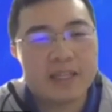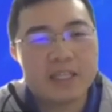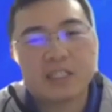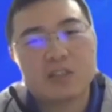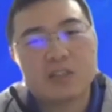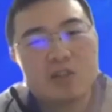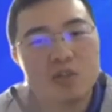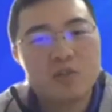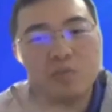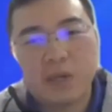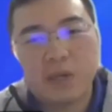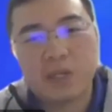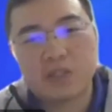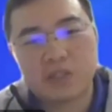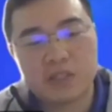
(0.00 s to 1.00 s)
listed two
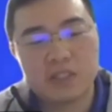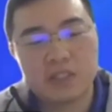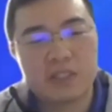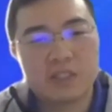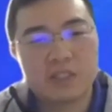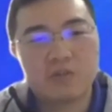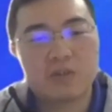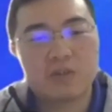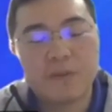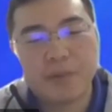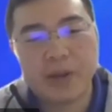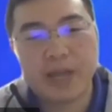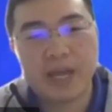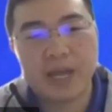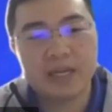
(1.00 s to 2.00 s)
pictures to
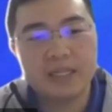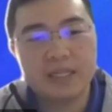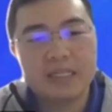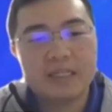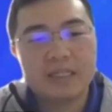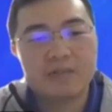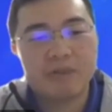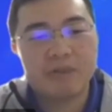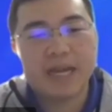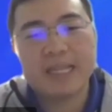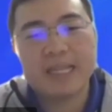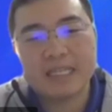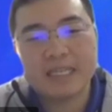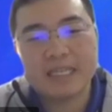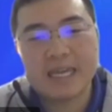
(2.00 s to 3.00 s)
compare the
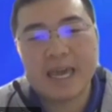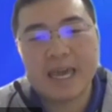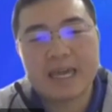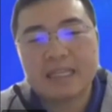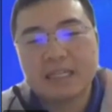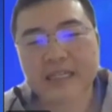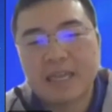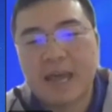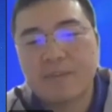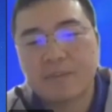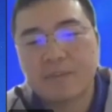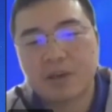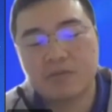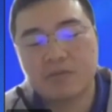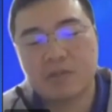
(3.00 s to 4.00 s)
reality and the
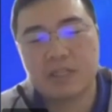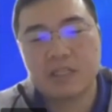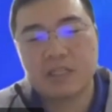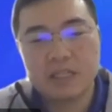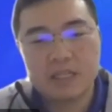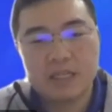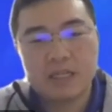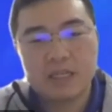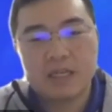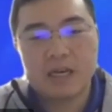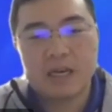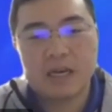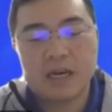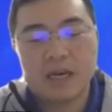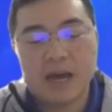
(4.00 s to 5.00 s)

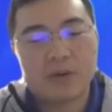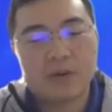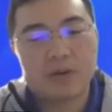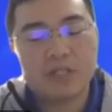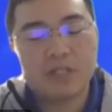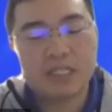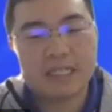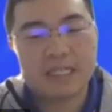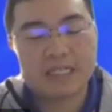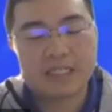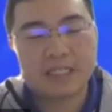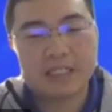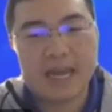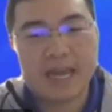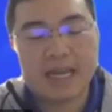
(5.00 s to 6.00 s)

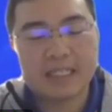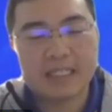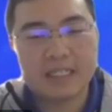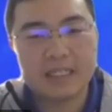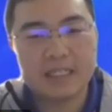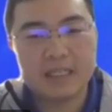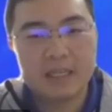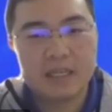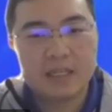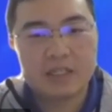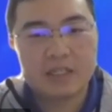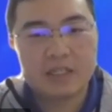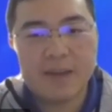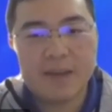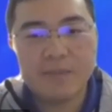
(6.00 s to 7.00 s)
MQT16 testing.
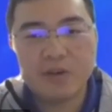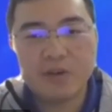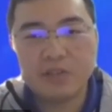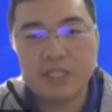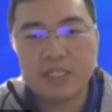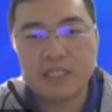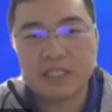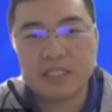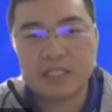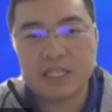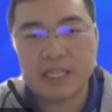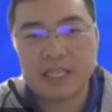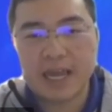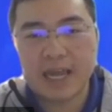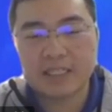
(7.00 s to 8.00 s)
So
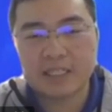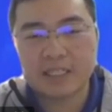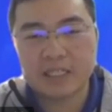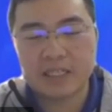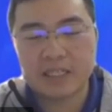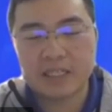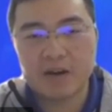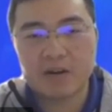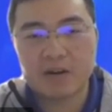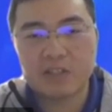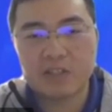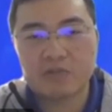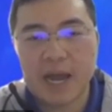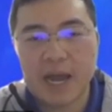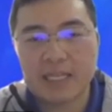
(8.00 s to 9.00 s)
MQT16 testing,
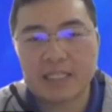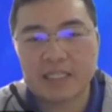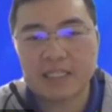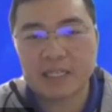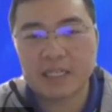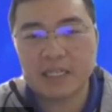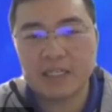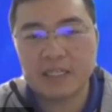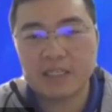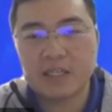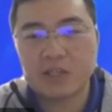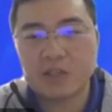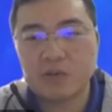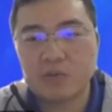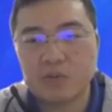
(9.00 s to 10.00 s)
according to IEC,
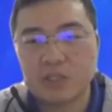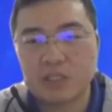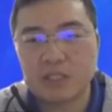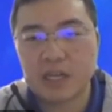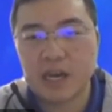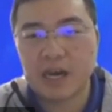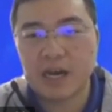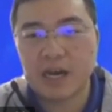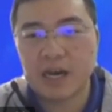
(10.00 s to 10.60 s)
they use